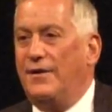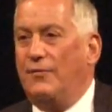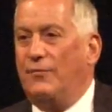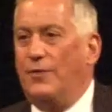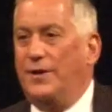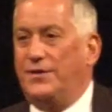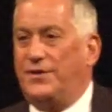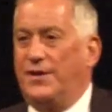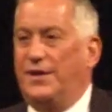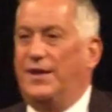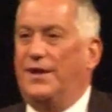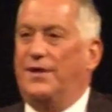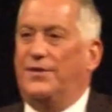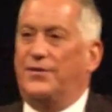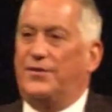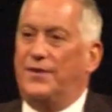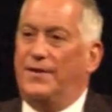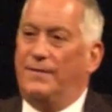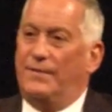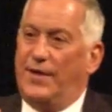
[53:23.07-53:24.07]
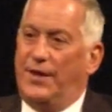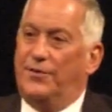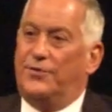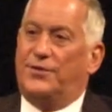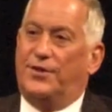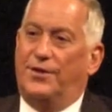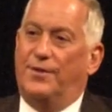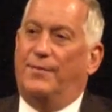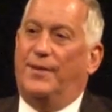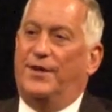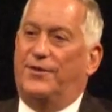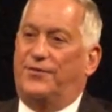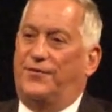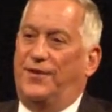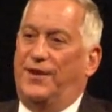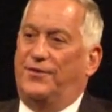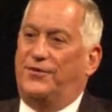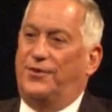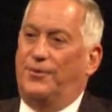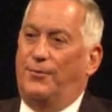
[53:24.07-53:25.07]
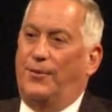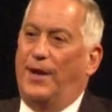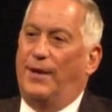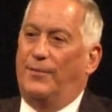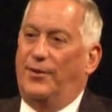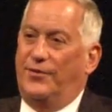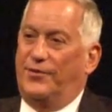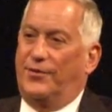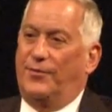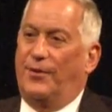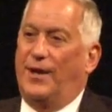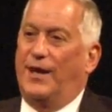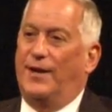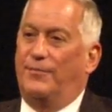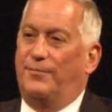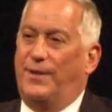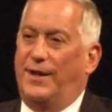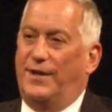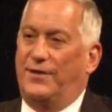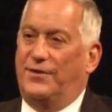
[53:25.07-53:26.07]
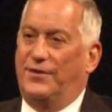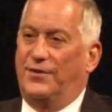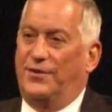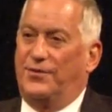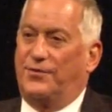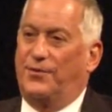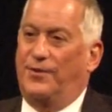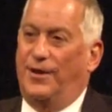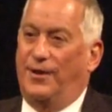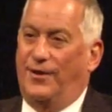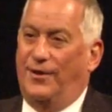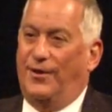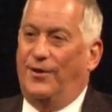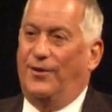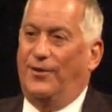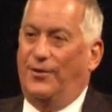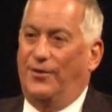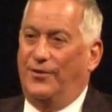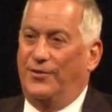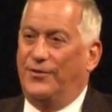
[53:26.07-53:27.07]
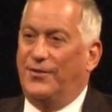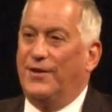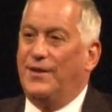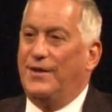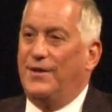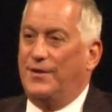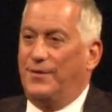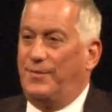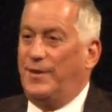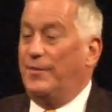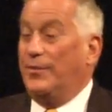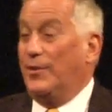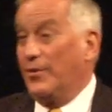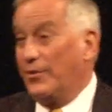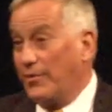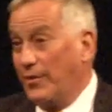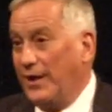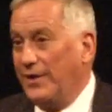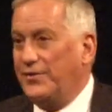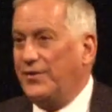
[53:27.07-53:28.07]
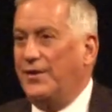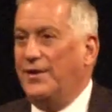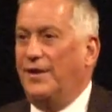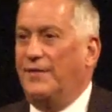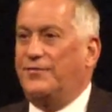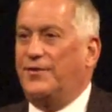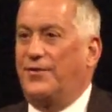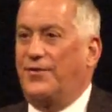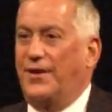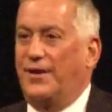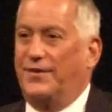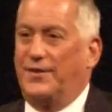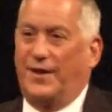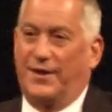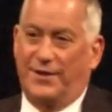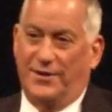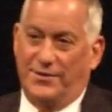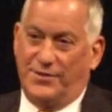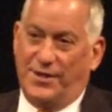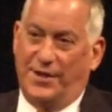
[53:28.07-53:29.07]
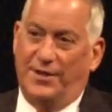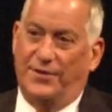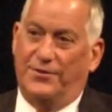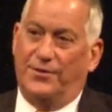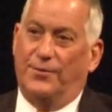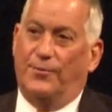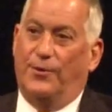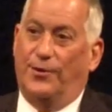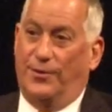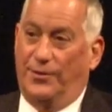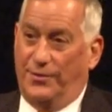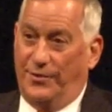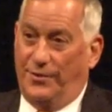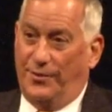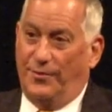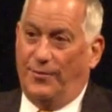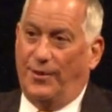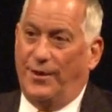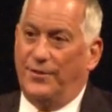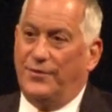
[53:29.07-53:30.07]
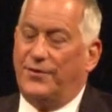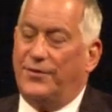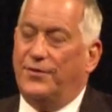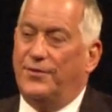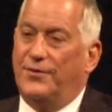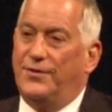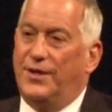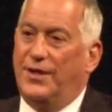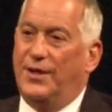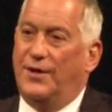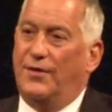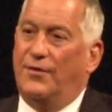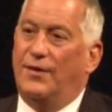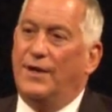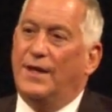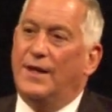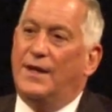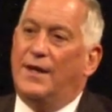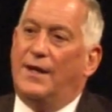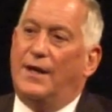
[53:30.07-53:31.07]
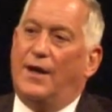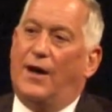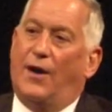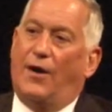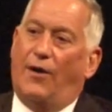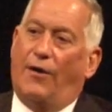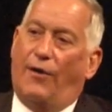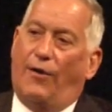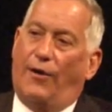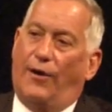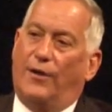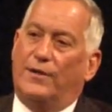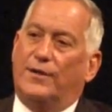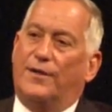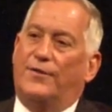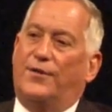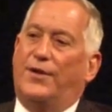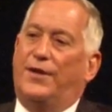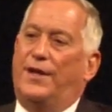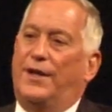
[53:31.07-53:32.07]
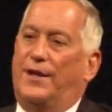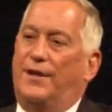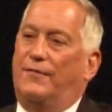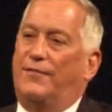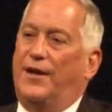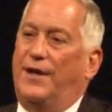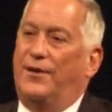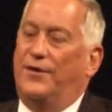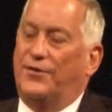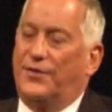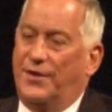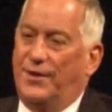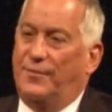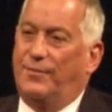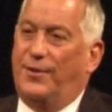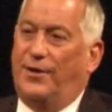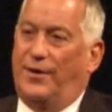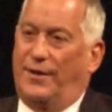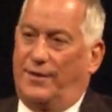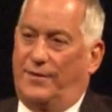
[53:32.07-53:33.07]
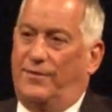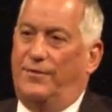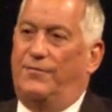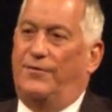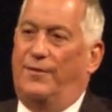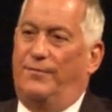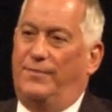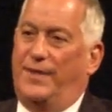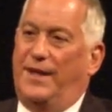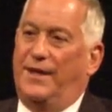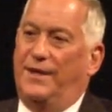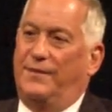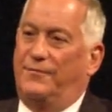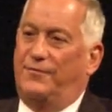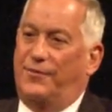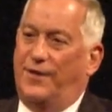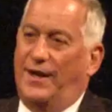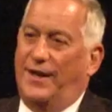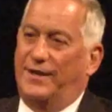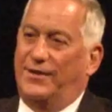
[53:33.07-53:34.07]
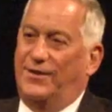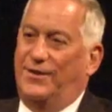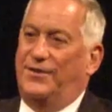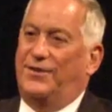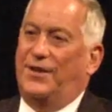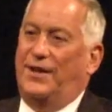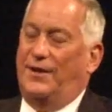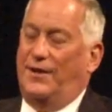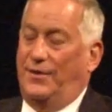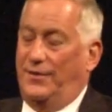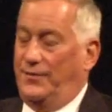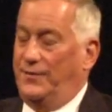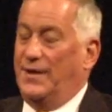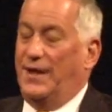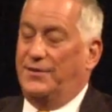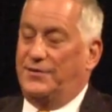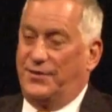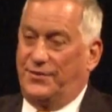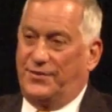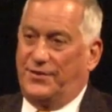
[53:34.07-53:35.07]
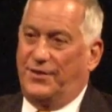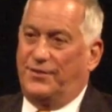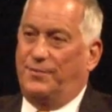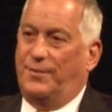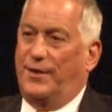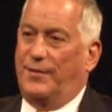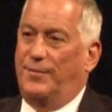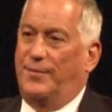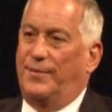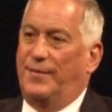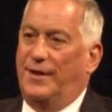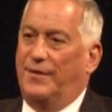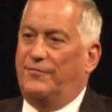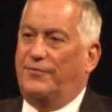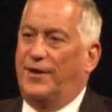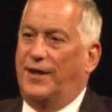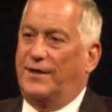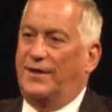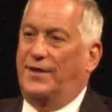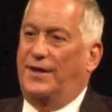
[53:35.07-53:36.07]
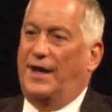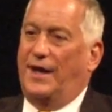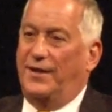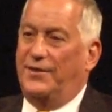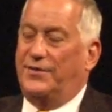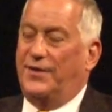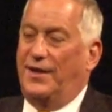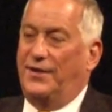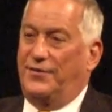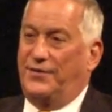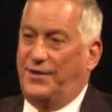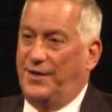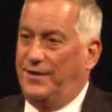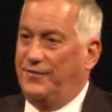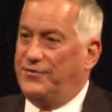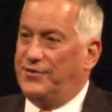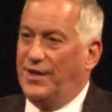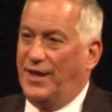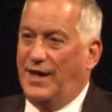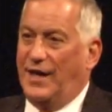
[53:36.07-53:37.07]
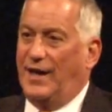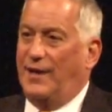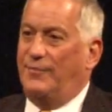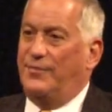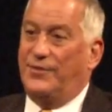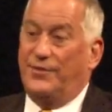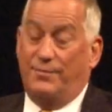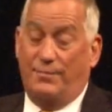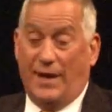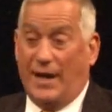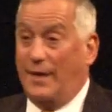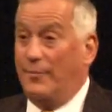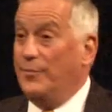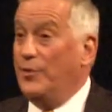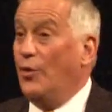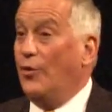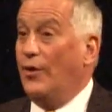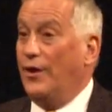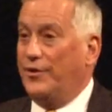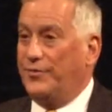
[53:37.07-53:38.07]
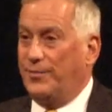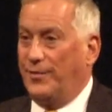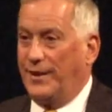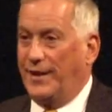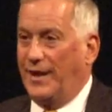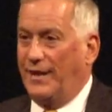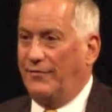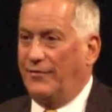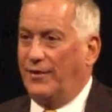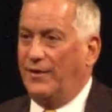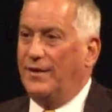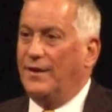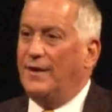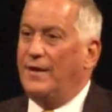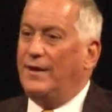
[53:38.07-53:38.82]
which is, here's to the misfits, the rebels, the round pegs, and the square holes, people crazy enough to think they can change the world are the ones who do. All of the innovators in the book, from Ben Franklin to, not just this book, but Ben Franklin, Einstein, Steve Jobs, Bob Noyce, whatever,